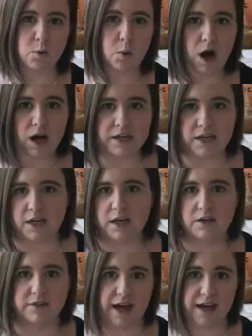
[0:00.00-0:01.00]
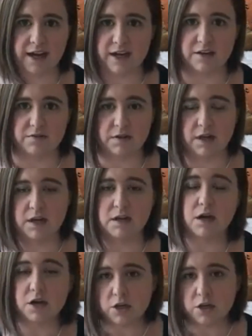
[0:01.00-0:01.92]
walking, that kind of thing,